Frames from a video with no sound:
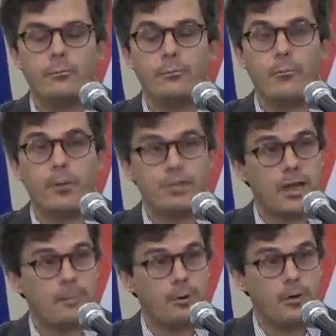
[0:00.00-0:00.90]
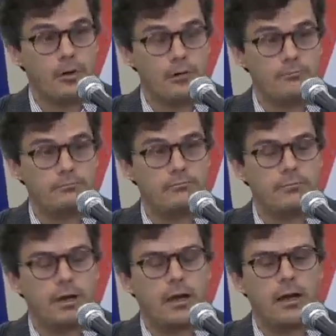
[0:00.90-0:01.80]
Pope John Paul
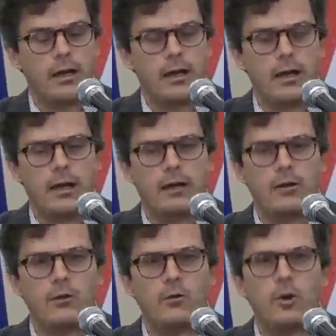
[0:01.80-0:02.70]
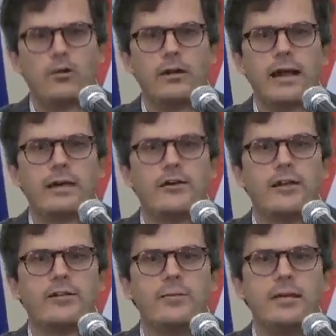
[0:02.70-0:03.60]
wrote a letter
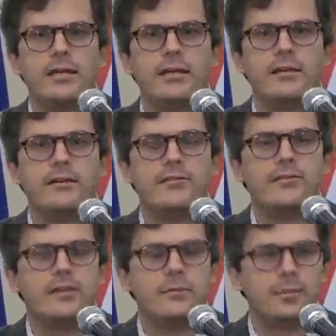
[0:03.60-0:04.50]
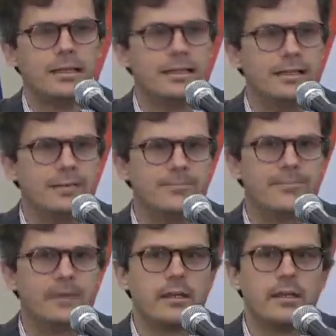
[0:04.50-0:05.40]
at the beginning of the millennium
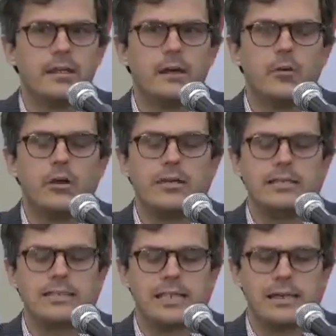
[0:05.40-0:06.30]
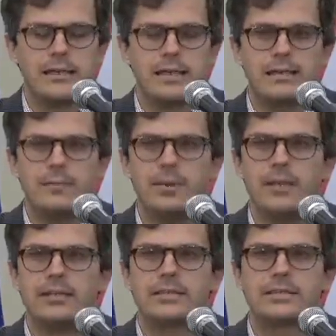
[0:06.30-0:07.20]
where he said that the
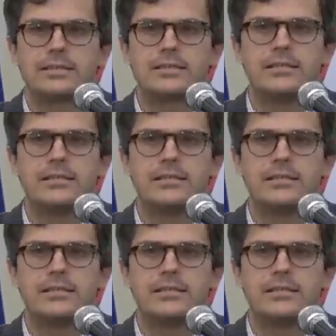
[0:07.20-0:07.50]
biggest